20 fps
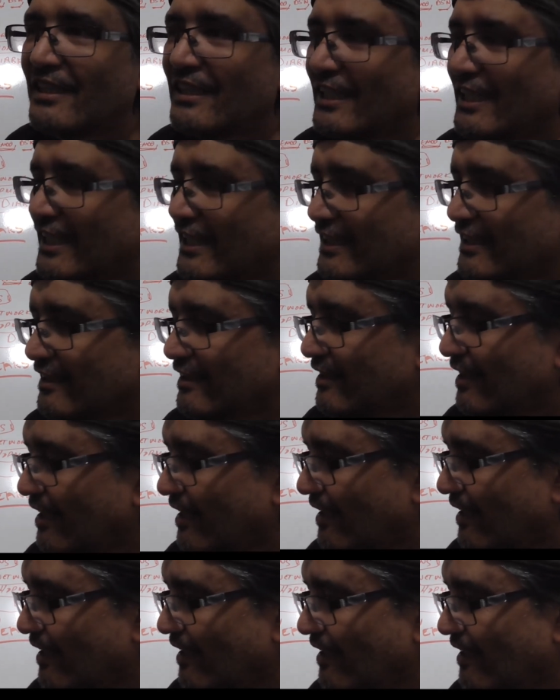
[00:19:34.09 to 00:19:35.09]
and
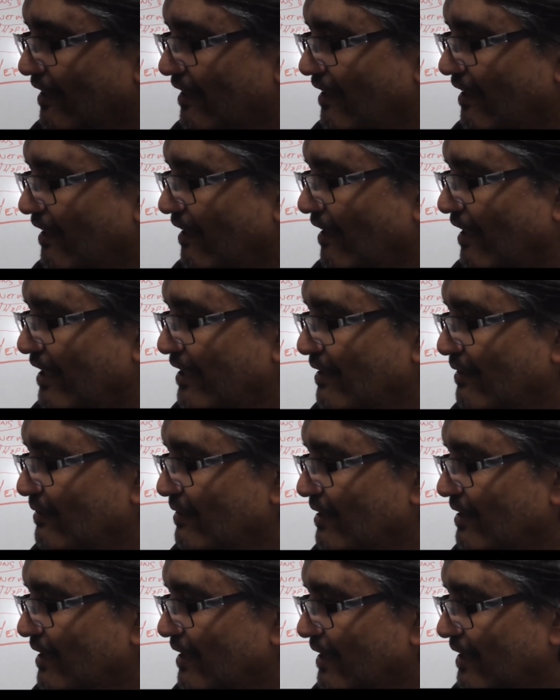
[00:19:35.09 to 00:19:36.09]
uh, I
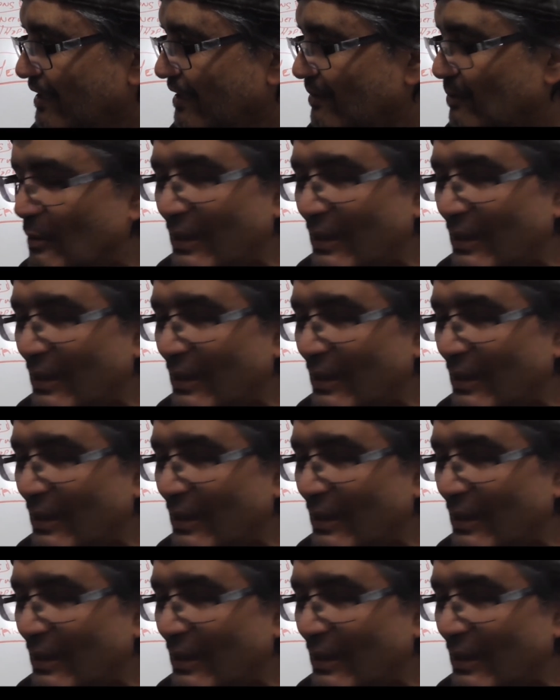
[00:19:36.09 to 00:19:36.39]
usually